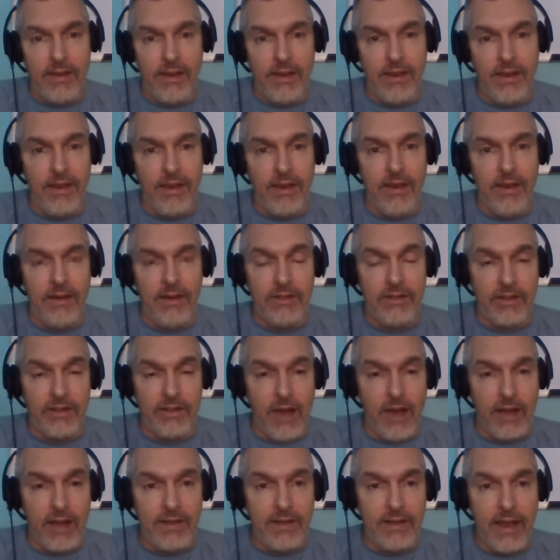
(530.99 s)
and
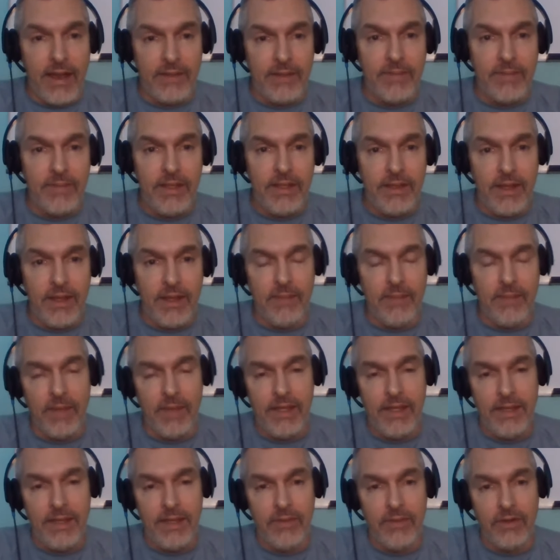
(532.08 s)
contact me at my
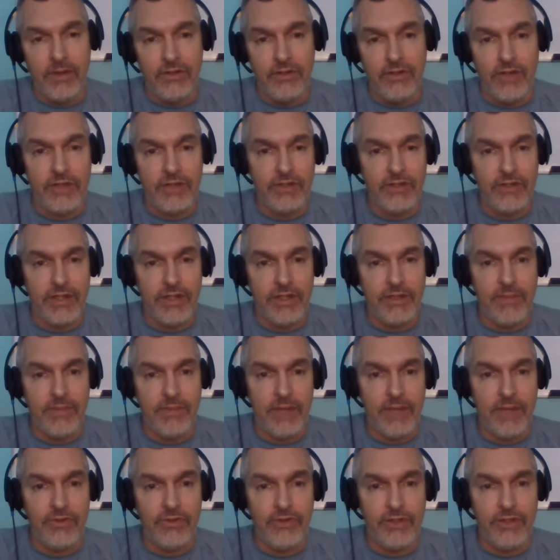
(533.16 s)
email address, jason
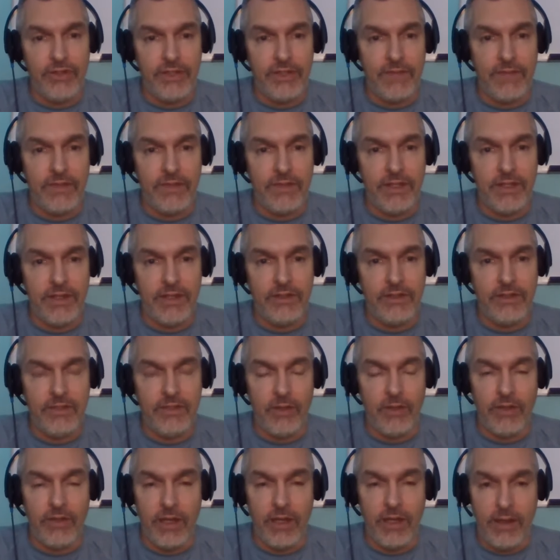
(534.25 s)
matthew g seventeen at
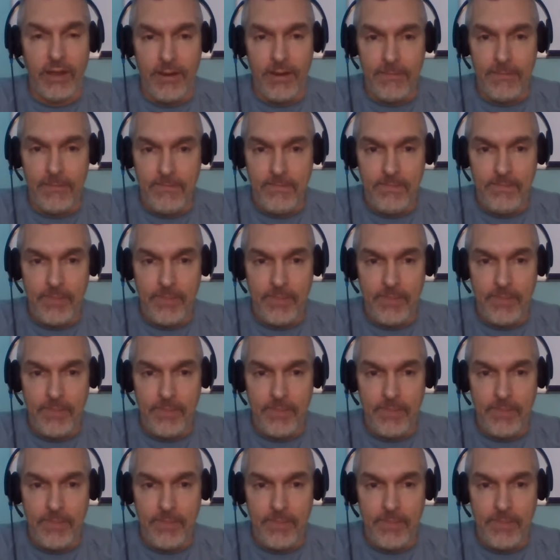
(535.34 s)
gmail dot com,